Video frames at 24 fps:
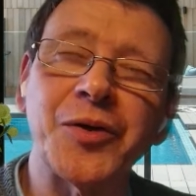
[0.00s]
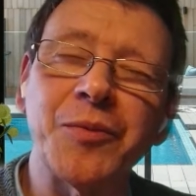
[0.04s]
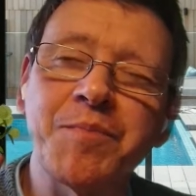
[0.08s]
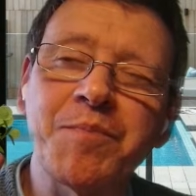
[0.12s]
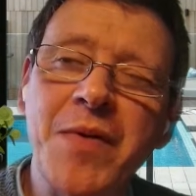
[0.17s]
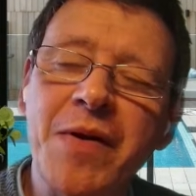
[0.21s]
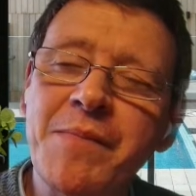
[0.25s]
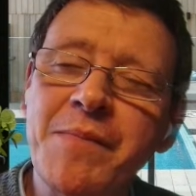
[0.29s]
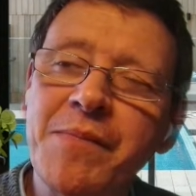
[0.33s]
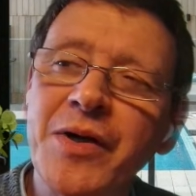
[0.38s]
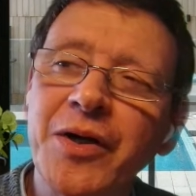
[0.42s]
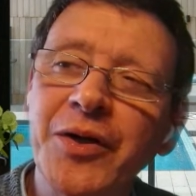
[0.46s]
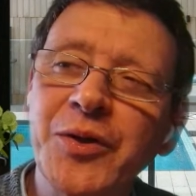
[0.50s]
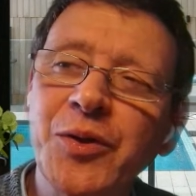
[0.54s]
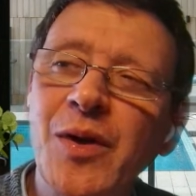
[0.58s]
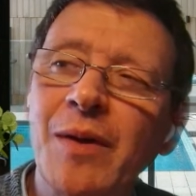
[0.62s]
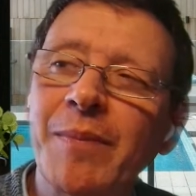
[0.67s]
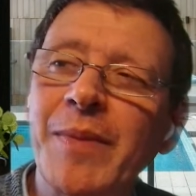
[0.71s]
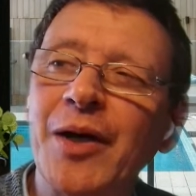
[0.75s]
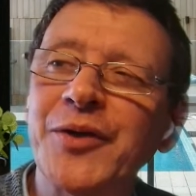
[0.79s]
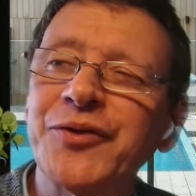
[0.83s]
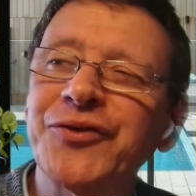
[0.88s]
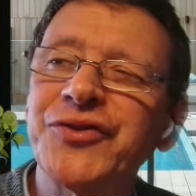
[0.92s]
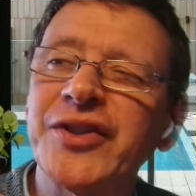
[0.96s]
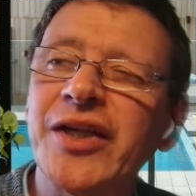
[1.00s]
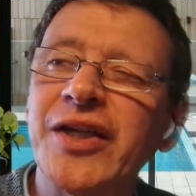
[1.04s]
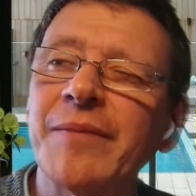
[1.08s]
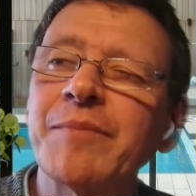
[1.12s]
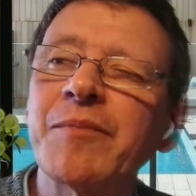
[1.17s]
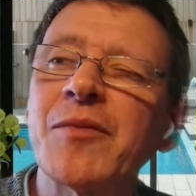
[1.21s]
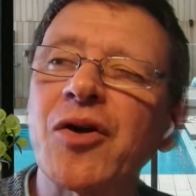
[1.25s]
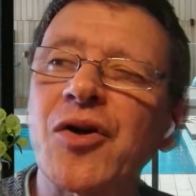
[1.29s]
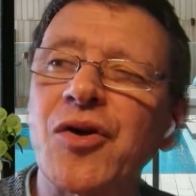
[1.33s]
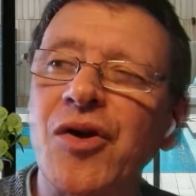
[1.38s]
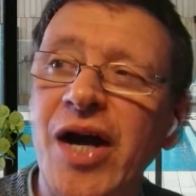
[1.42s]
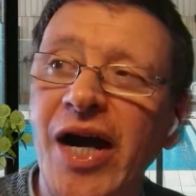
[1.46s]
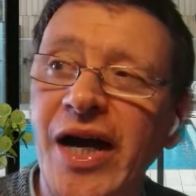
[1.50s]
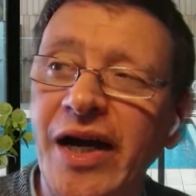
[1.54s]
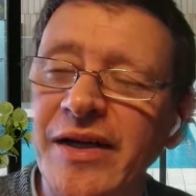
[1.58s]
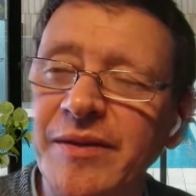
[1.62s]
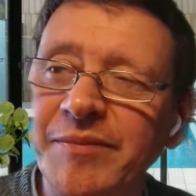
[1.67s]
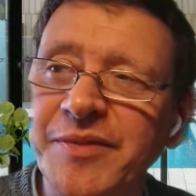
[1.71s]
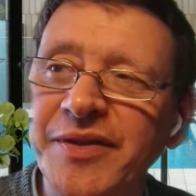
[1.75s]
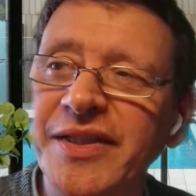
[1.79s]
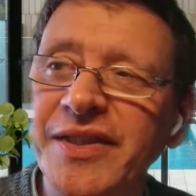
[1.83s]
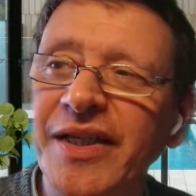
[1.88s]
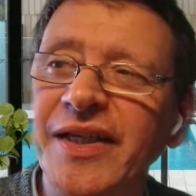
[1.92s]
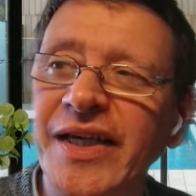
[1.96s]
remember you about some
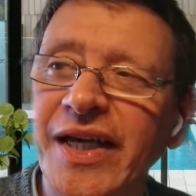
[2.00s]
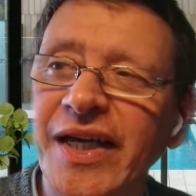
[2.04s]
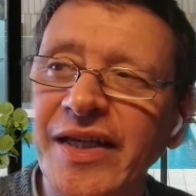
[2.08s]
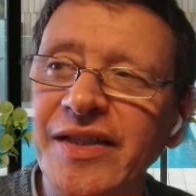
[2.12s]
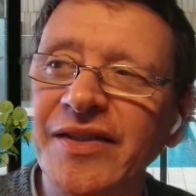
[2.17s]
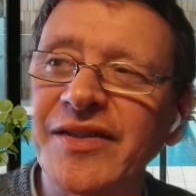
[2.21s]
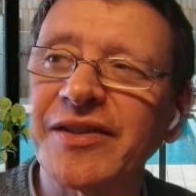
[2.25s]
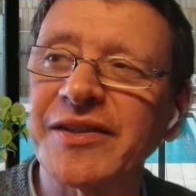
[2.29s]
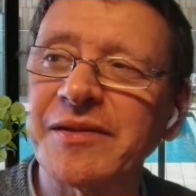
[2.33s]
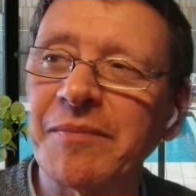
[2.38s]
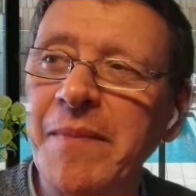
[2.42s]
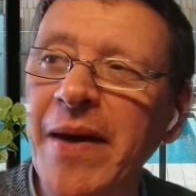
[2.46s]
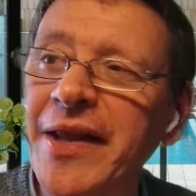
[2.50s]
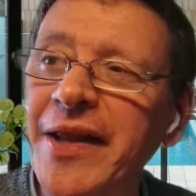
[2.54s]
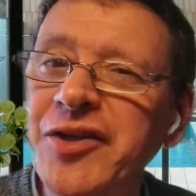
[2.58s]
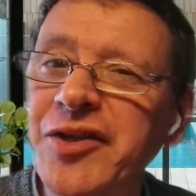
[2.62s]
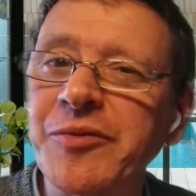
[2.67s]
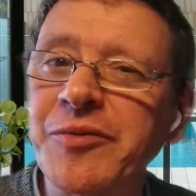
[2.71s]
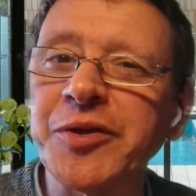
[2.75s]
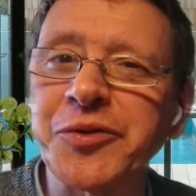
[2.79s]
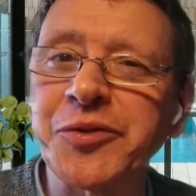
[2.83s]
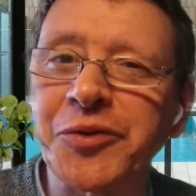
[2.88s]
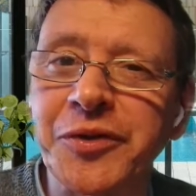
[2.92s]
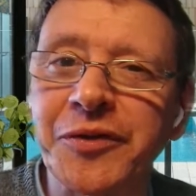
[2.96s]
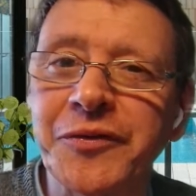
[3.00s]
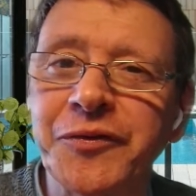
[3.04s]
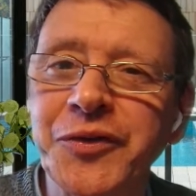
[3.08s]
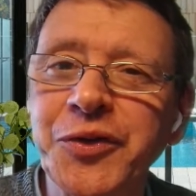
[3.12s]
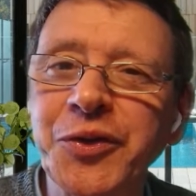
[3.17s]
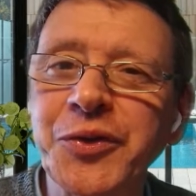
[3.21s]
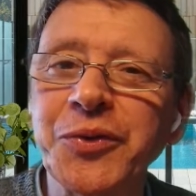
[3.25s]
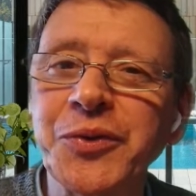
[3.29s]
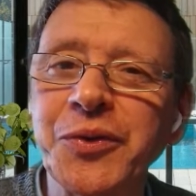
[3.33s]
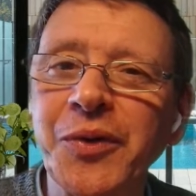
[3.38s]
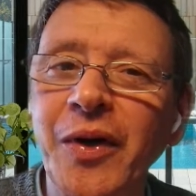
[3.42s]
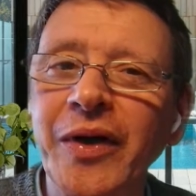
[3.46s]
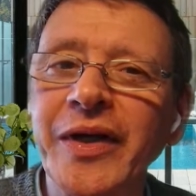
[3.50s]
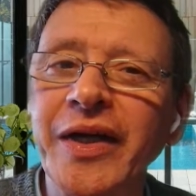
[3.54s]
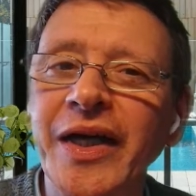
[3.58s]
crimes against management review.